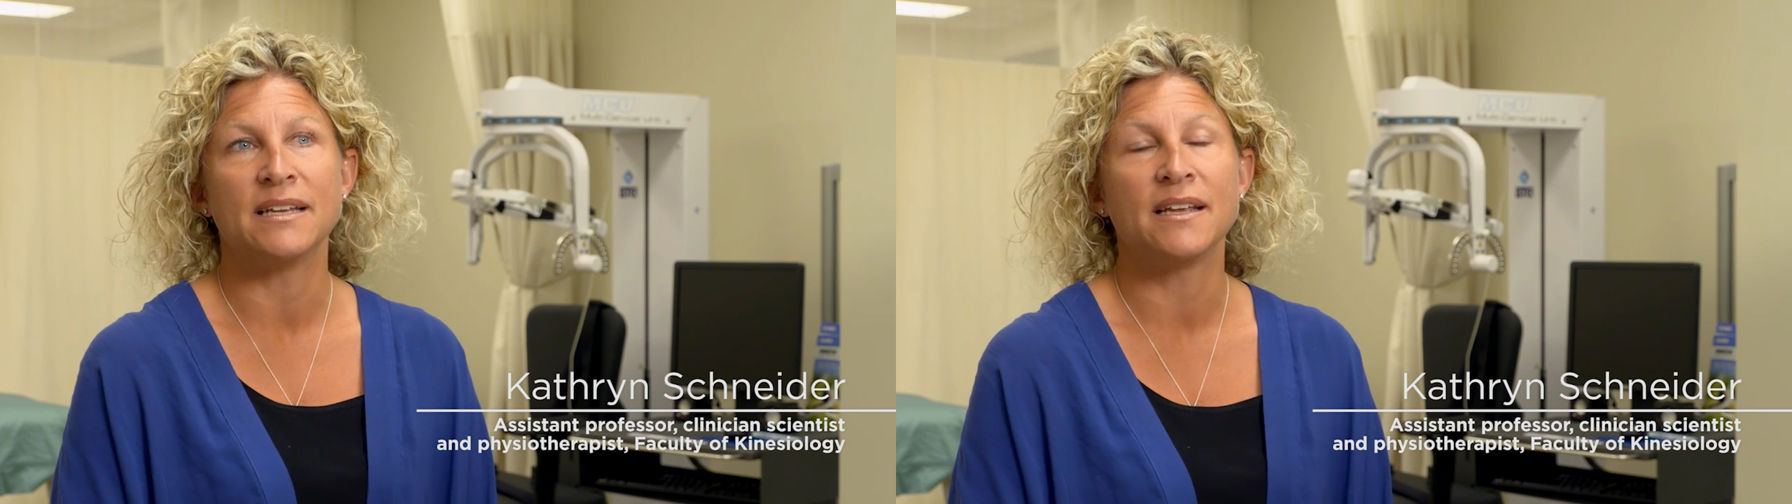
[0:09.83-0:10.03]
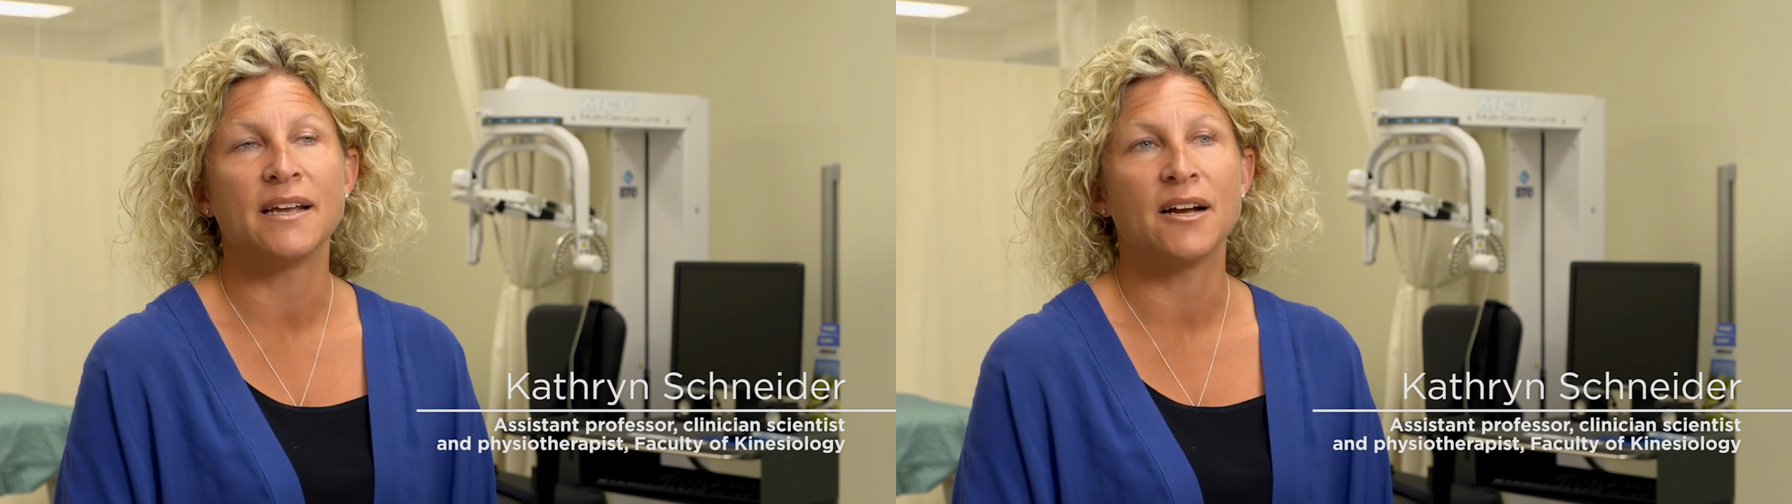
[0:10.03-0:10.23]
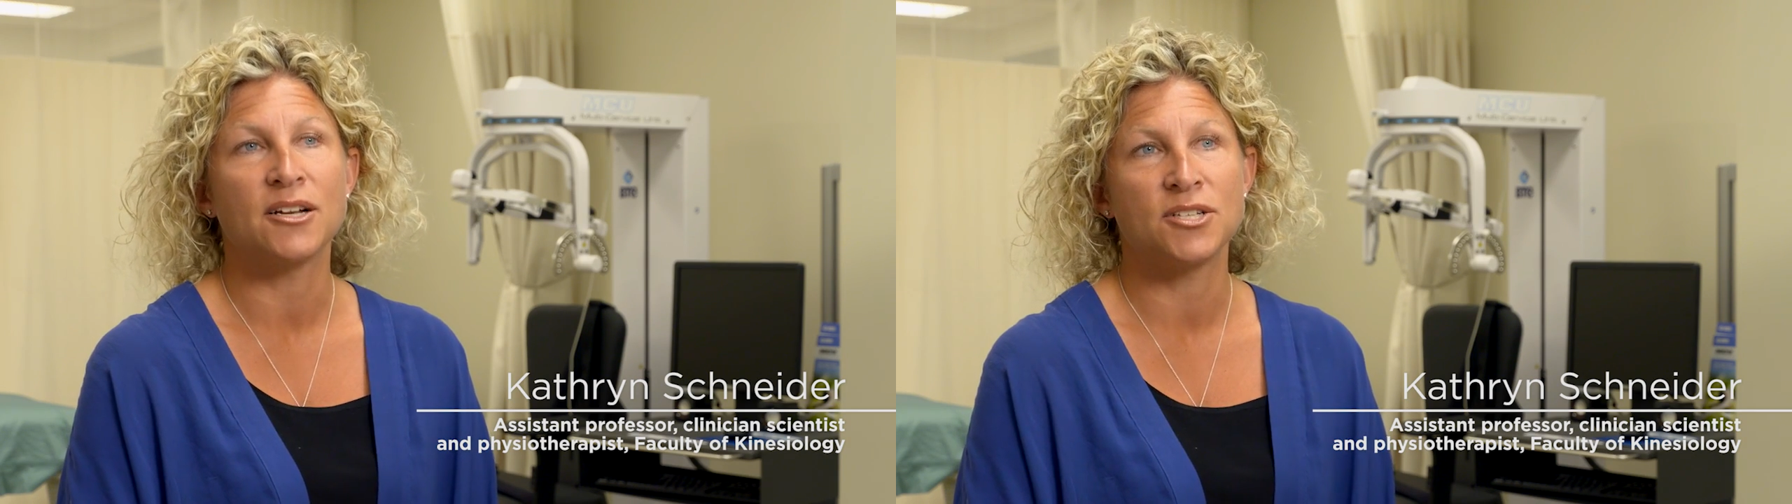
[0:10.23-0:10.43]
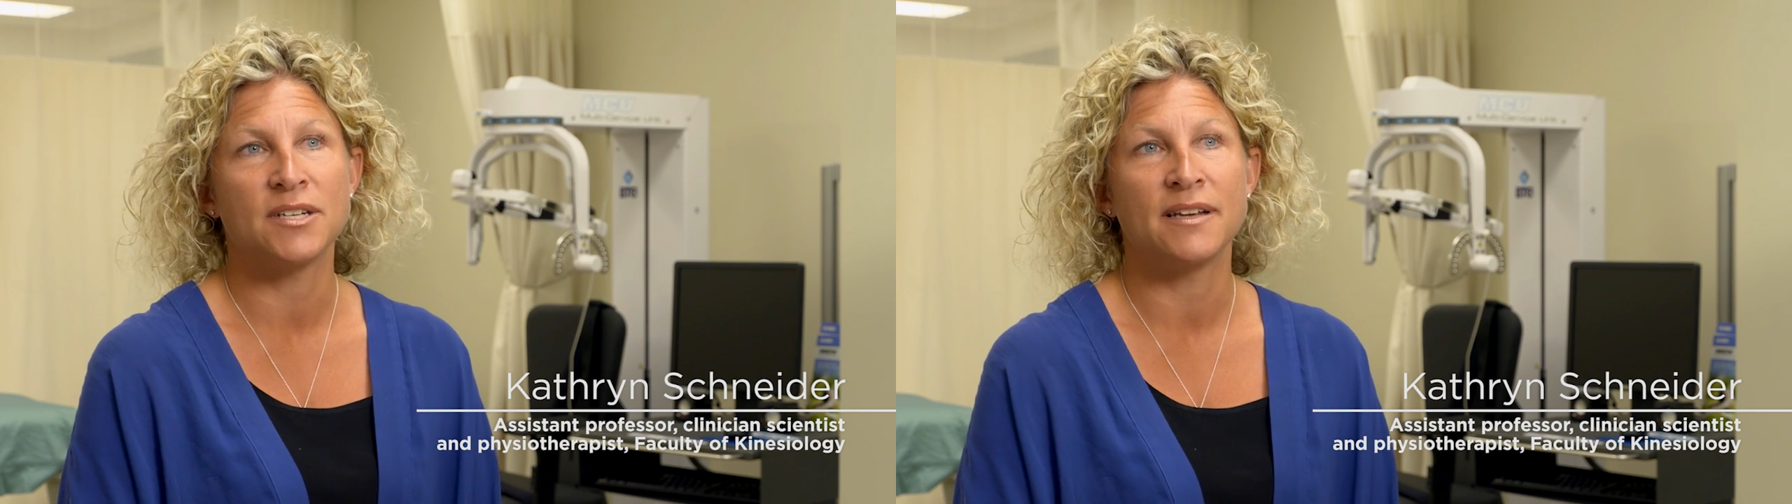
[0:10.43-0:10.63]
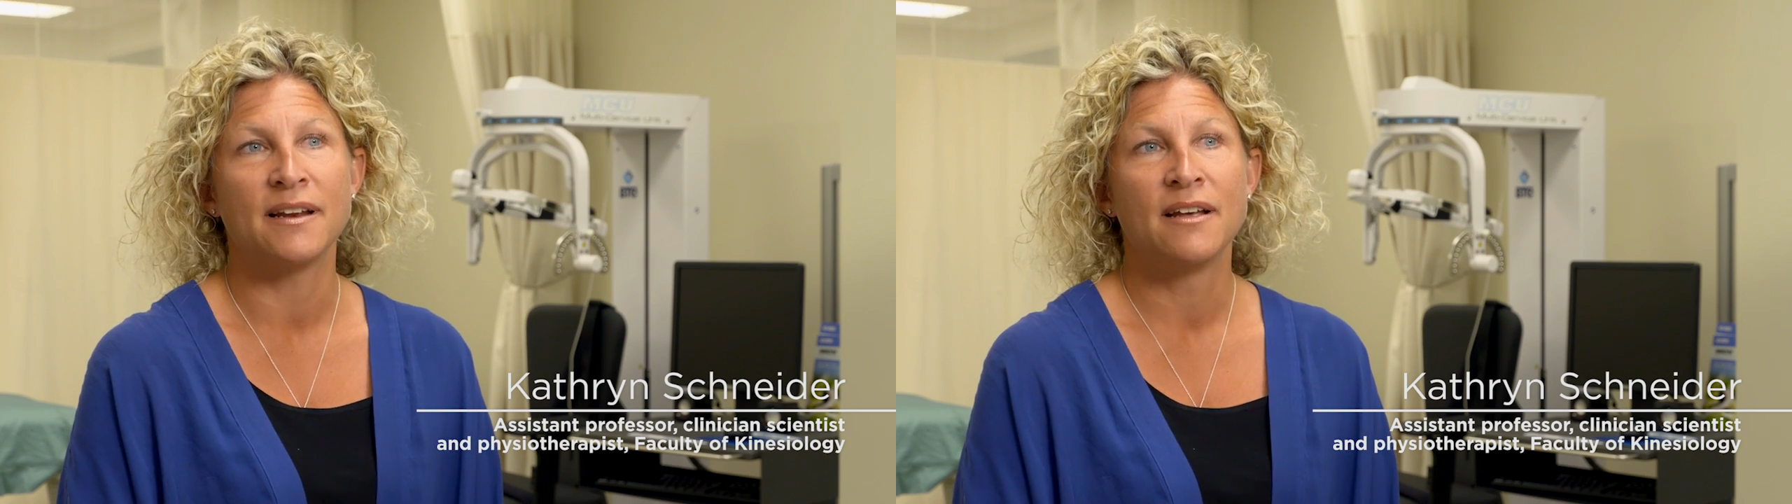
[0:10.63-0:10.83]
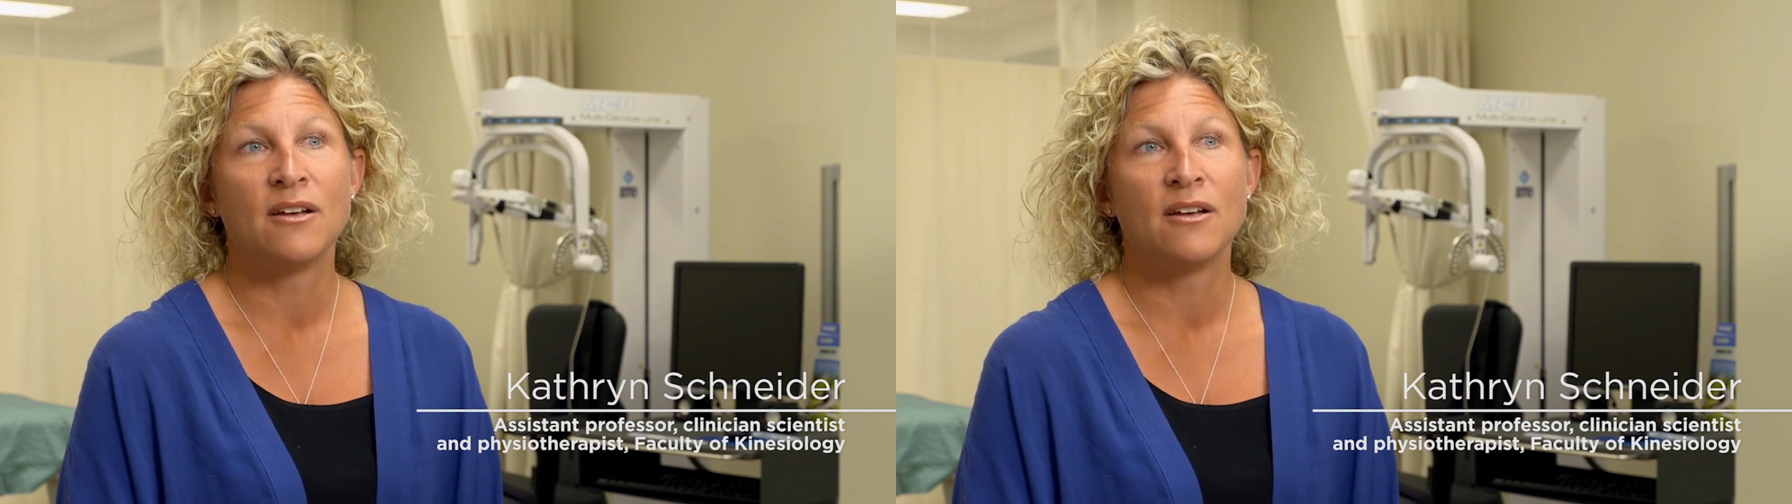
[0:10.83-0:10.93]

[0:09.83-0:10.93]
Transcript: in concussion